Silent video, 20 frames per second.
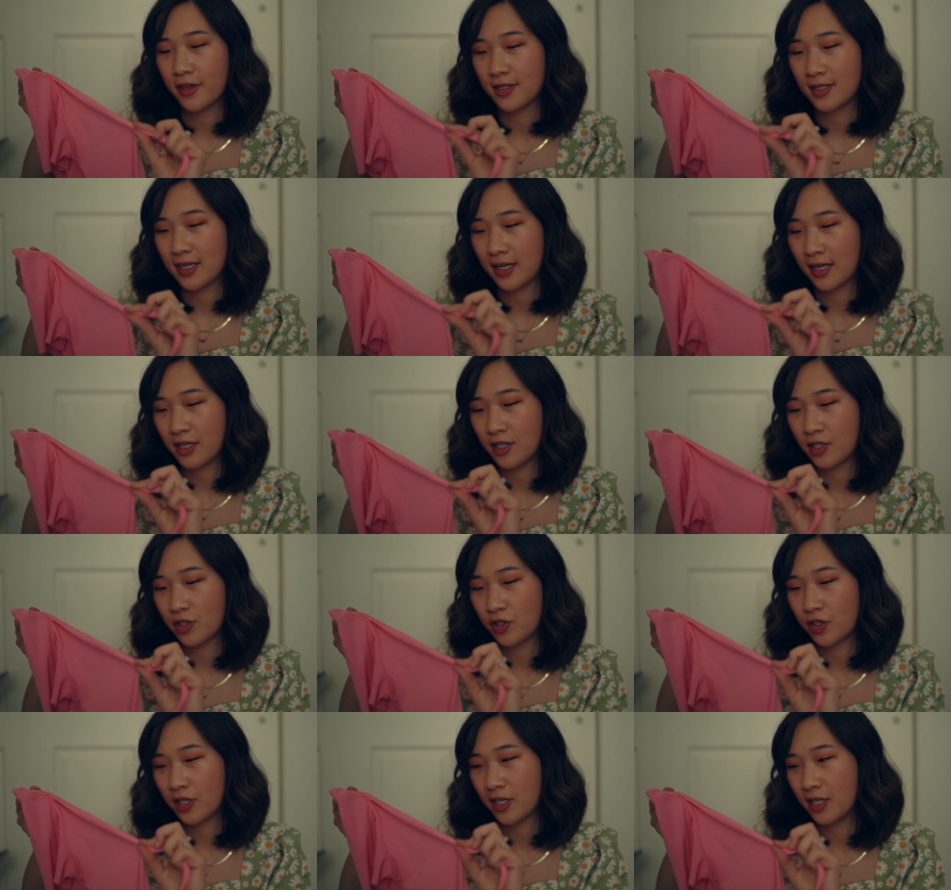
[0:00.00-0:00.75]
the
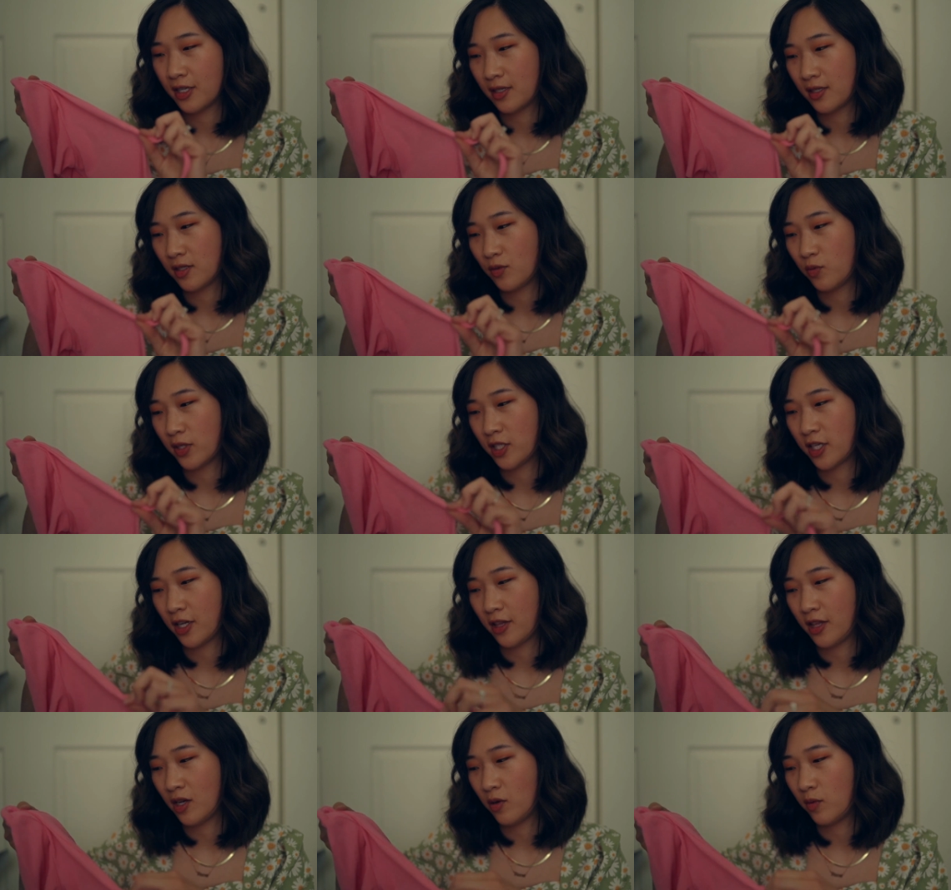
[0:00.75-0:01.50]
second strings, which
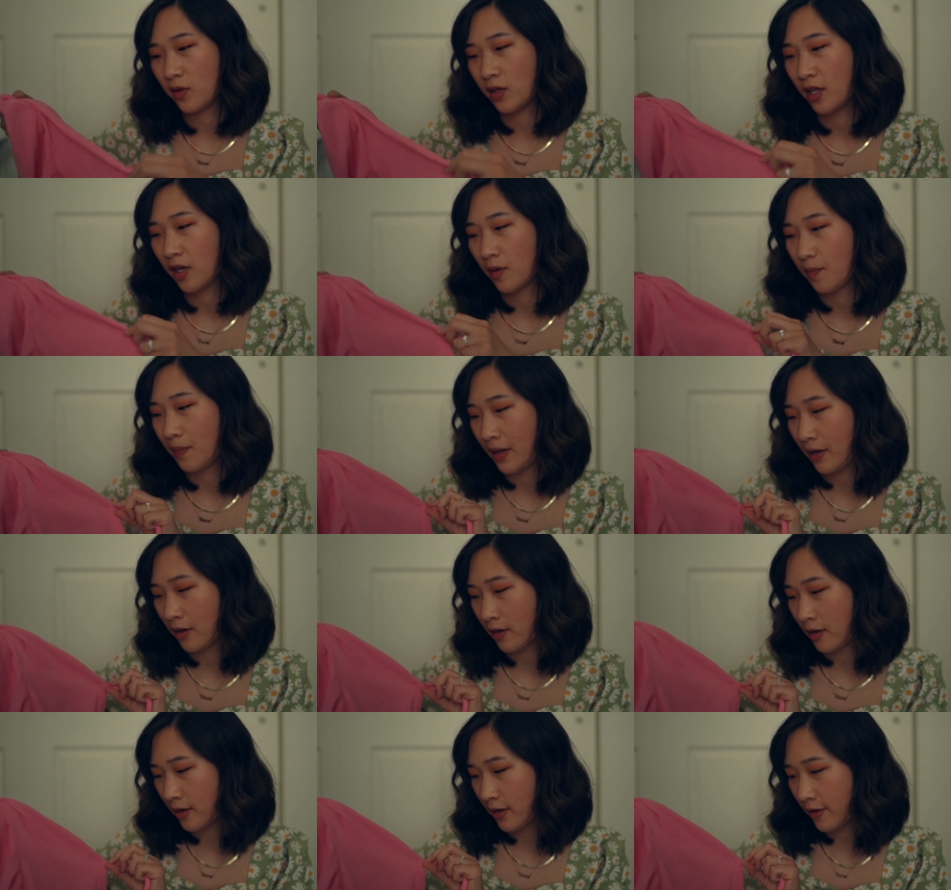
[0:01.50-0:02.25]
I think would look
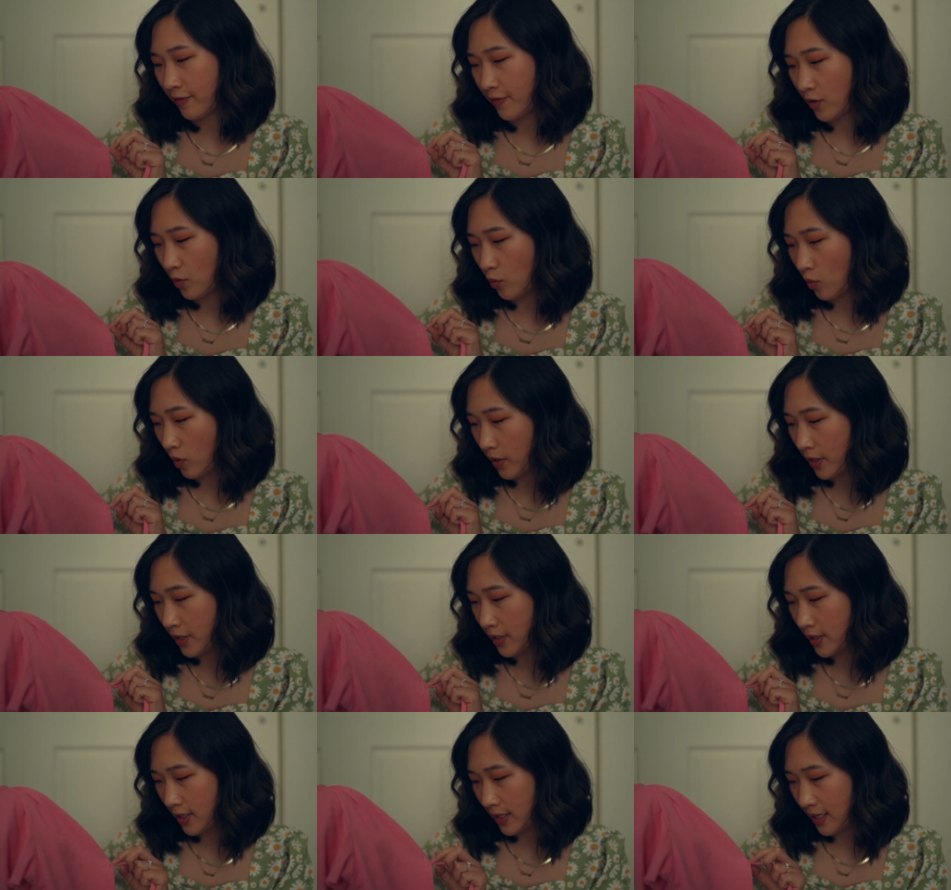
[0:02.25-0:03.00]
better if you
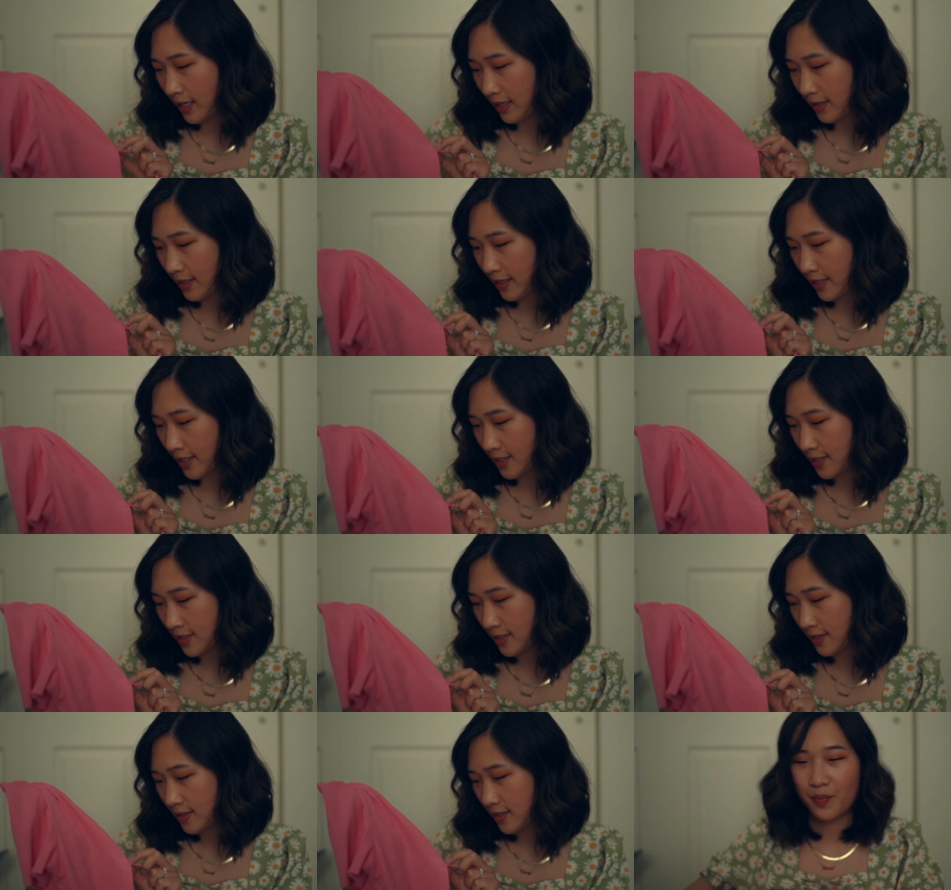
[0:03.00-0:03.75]
wanted to get
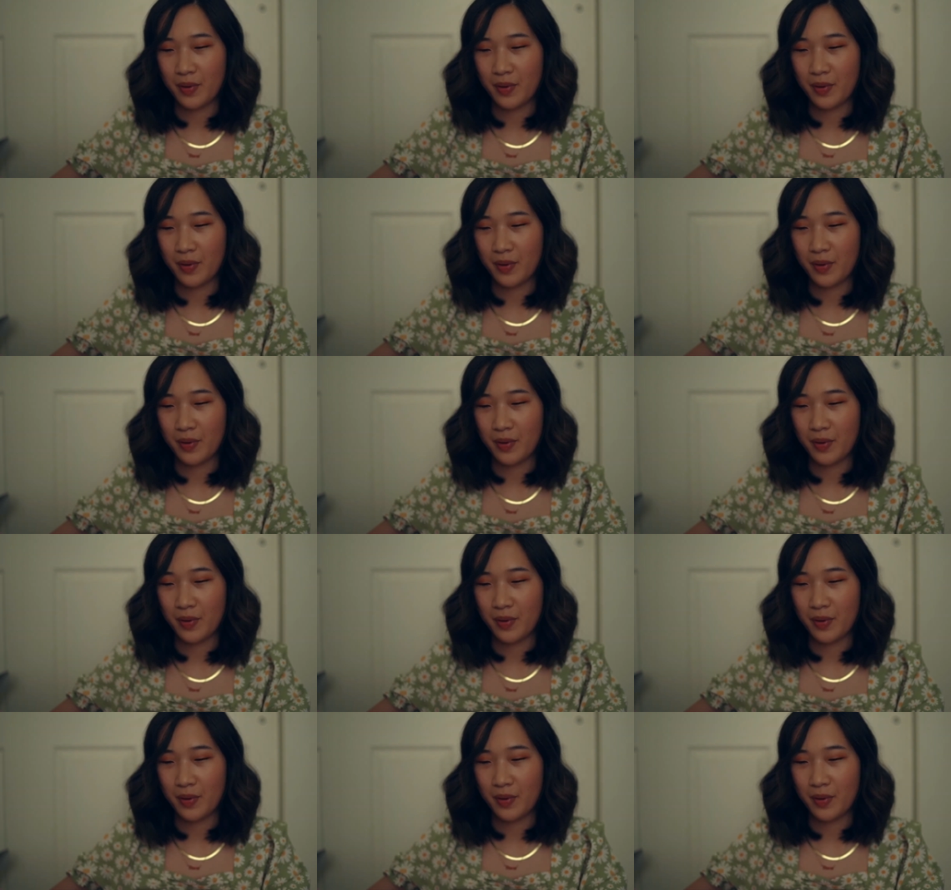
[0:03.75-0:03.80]
this.